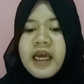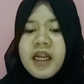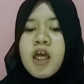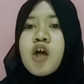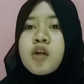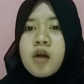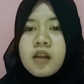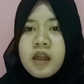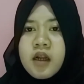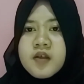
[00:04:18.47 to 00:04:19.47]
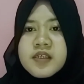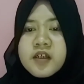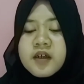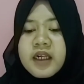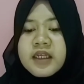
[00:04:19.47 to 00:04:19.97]
and not announced
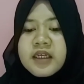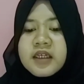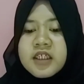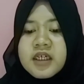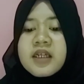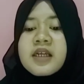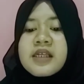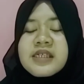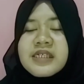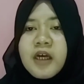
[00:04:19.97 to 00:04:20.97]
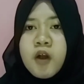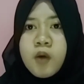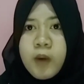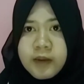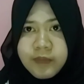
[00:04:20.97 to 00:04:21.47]
religion it's only 1%.